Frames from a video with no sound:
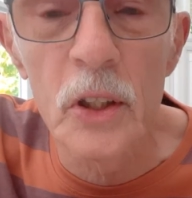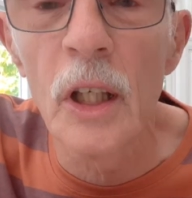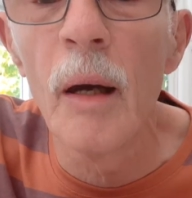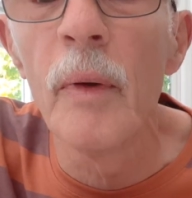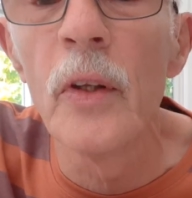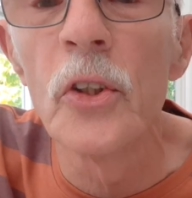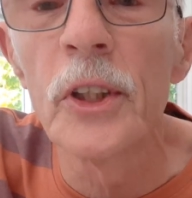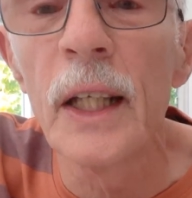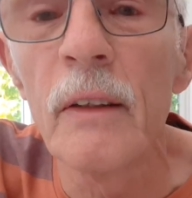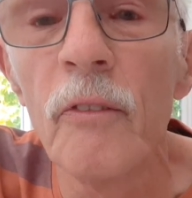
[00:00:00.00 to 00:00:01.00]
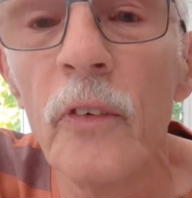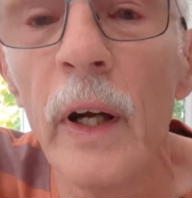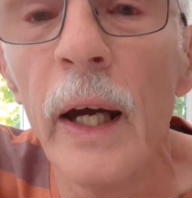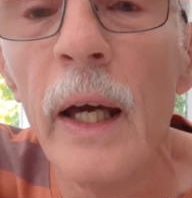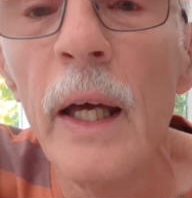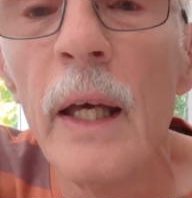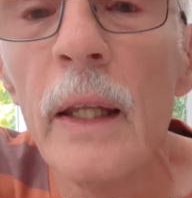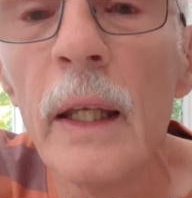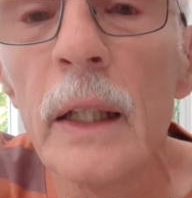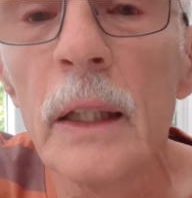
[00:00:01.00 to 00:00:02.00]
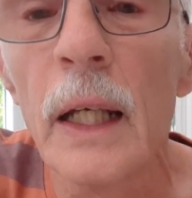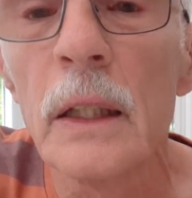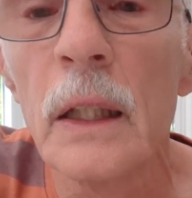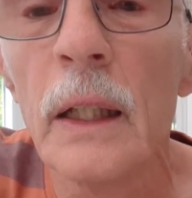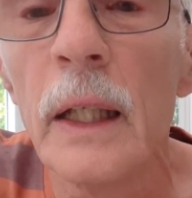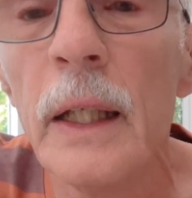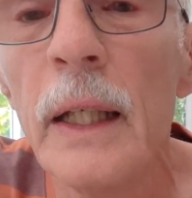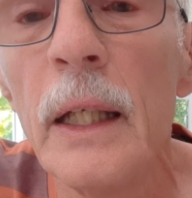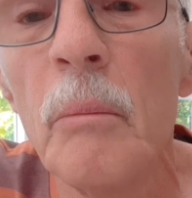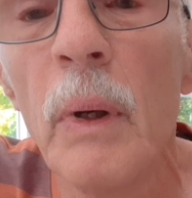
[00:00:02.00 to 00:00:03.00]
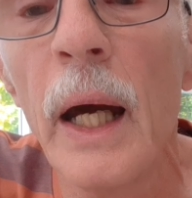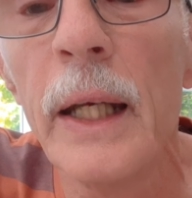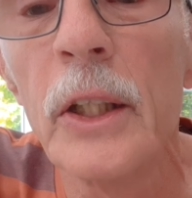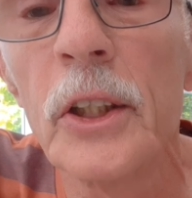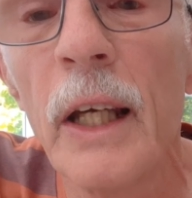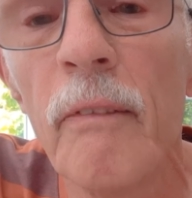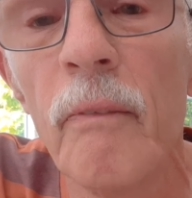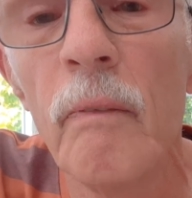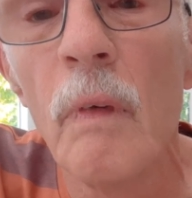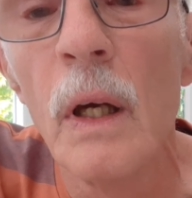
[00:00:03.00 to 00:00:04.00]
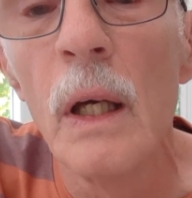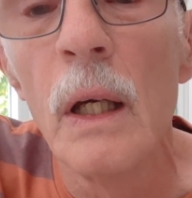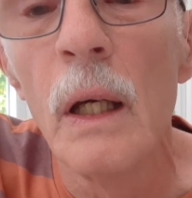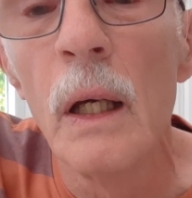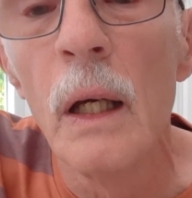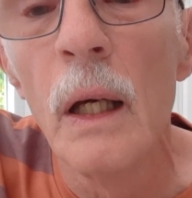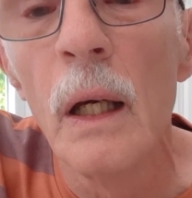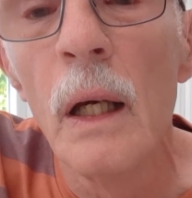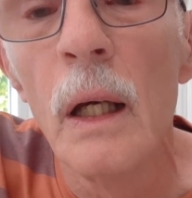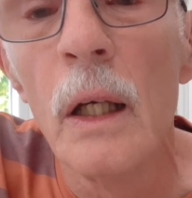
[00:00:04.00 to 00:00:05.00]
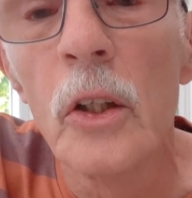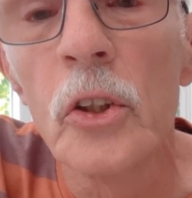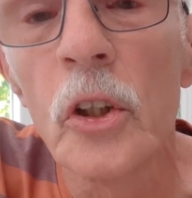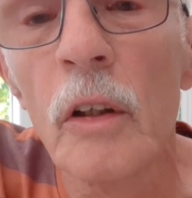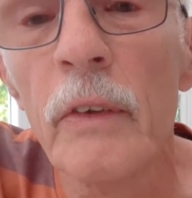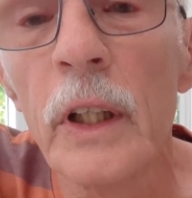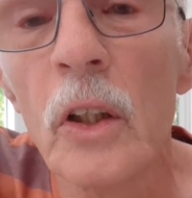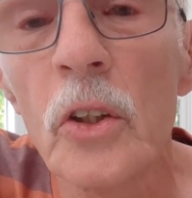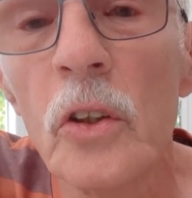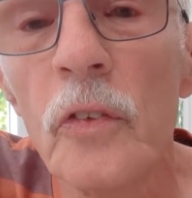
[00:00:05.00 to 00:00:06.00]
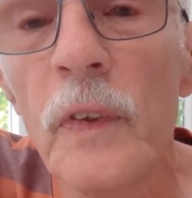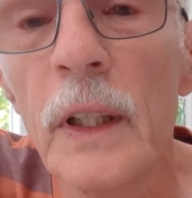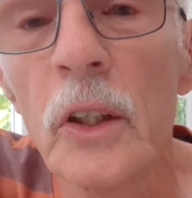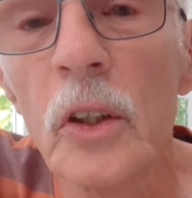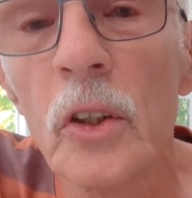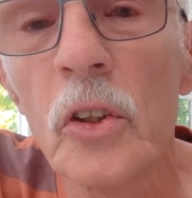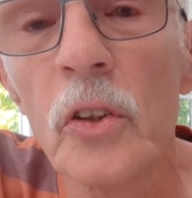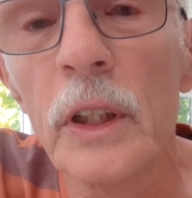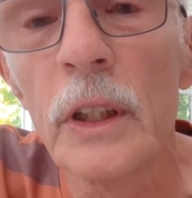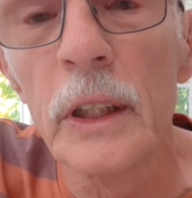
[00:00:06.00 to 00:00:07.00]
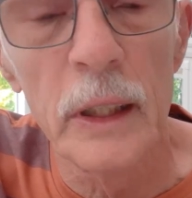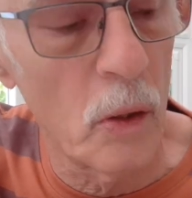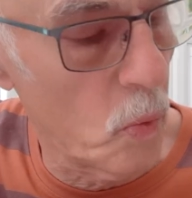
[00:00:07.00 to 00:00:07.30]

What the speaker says: time on the 2nd fret. That's actually an E minor 7. So when you got 2 fingers on strings there,